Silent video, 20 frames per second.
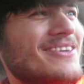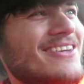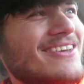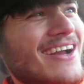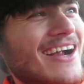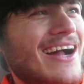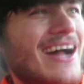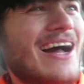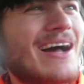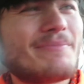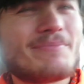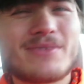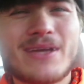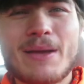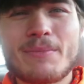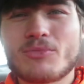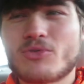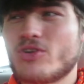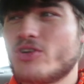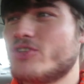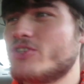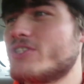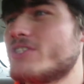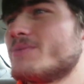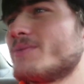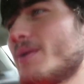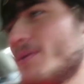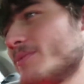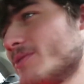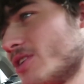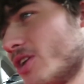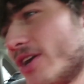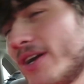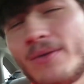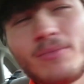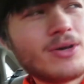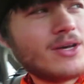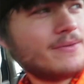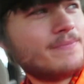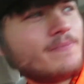it, dude. I, am I'm, I'm cringing sometimes.
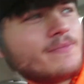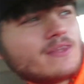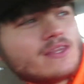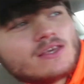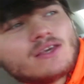Sorry, but